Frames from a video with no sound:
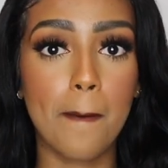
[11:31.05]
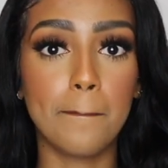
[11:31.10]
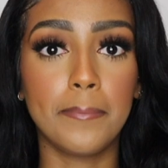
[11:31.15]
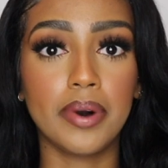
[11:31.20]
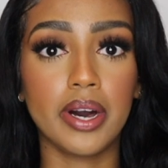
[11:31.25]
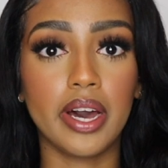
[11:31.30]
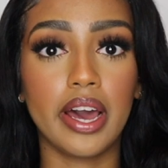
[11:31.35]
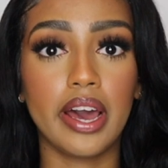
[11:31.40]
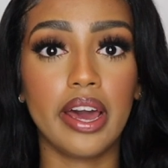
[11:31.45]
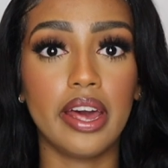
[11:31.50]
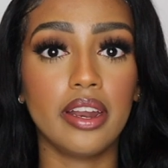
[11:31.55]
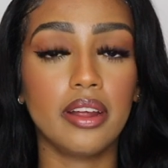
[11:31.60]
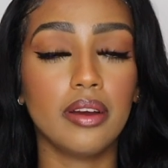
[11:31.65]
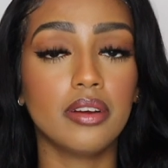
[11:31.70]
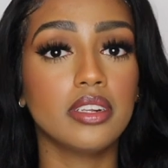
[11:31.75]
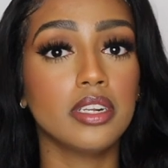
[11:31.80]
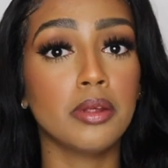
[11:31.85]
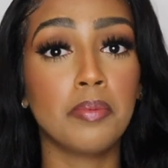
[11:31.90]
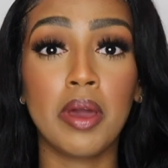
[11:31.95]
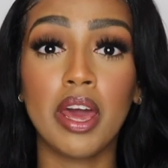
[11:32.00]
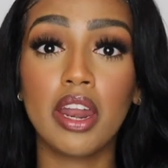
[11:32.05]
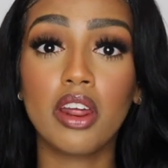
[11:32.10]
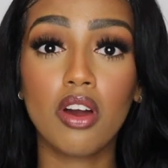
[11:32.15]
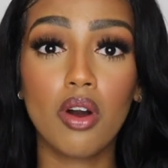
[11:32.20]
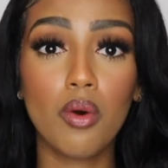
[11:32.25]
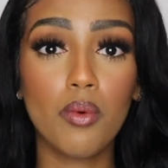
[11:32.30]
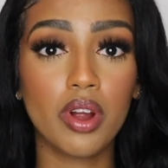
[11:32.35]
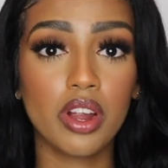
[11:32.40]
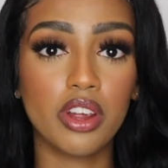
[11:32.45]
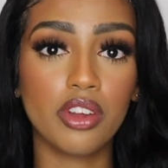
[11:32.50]
but depending
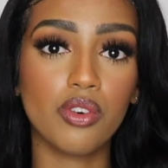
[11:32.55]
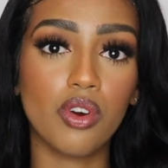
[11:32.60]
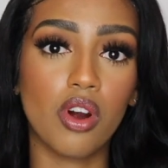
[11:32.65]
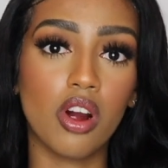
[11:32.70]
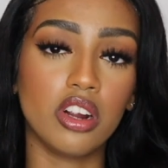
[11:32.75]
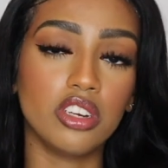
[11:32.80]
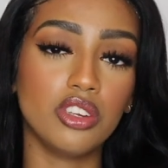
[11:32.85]
on where you are,